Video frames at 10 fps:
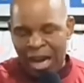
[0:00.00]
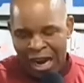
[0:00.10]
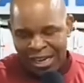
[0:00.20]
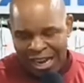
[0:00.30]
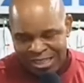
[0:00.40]

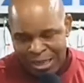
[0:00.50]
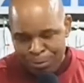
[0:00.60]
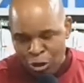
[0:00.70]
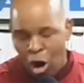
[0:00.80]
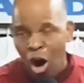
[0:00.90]
And that
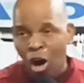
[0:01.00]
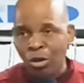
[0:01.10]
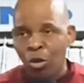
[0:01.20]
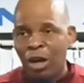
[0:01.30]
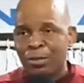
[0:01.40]
same God
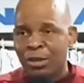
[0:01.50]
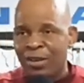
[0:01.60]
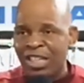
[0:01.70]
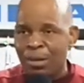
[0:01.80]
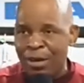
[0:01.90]
who has been
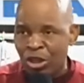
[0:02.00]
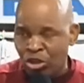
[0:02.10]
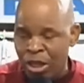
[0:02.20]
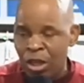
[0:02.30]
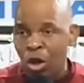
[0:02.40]
defending the
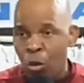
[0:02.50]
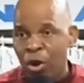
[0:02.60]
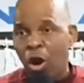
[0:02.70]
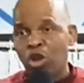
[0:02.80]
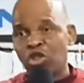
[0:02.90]
ministry
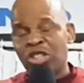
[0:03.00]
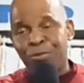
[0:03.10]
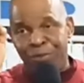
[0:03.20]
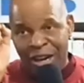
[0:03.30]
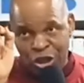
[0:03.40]
will also
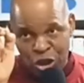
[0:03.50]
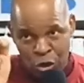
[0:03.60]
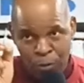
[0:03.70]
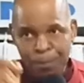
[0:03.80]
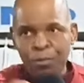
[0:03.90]
defend
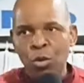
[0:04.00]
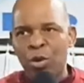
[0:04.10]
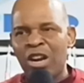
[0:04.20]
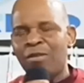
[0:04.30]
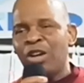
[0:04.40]
you
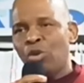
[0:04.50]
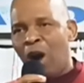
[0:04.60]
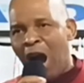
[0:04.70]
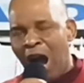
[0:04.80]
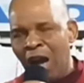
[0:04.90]
wherever you
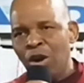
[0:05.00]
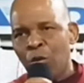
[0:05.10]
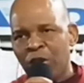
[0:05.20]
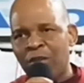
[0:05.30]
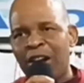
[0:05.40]
are,
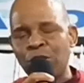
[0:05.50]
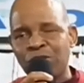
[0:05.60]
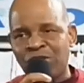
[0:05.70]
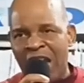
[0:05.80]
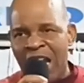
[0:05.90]
wherever you
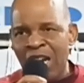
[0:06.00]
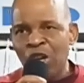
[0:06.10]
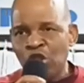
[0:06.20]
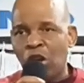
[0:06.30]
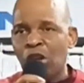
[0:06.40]
stay,
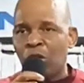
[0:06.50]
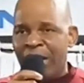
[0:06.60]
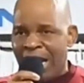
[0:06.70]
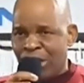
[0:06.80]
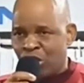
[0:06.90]
your
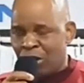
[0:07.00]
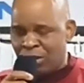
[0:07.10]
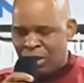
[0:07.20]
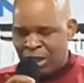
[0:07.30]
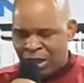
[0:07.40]

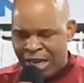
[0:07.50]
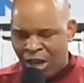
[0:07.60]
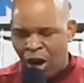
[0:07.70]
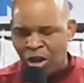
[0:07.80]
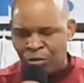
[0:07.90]
location. The
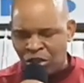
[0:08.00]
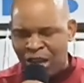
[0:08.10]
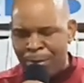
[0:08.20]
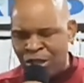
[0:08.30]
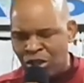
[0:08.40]
God of
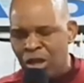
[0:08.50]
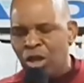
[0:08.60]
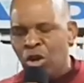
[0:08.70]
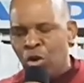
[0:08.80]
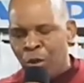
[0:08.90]
Church Ministry
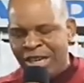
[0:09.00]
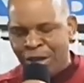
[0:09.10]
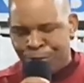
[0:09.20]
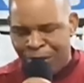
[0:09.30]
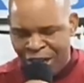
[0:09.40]
we
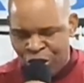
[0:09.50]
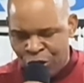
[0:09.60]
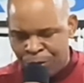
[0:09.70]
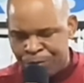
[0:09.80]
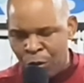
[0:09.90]
defend
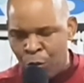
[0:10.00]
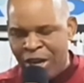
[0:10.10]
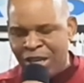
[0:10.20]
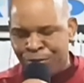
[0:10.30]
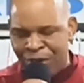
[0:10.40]
you. We
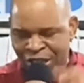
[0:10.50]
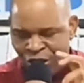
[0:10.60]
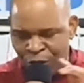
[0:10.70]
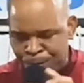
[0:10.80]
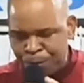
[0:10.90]
defend
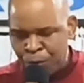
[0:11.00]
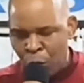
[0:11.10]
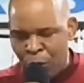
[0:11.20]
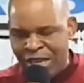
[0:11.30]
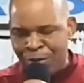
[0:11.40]
you.
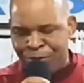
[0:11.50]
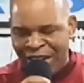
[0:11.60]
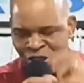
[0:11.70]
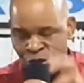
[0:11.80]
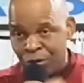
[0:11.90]
We defend you.